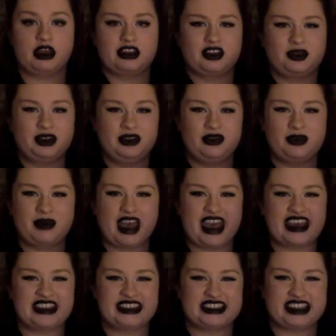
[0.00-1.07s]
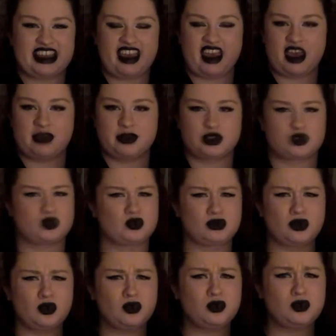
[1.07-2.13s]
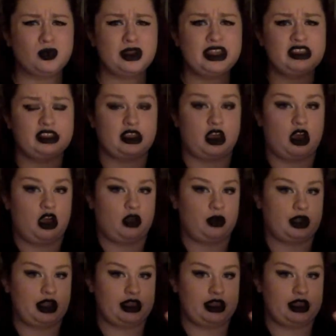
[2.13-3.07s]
Going from S to M is really awkward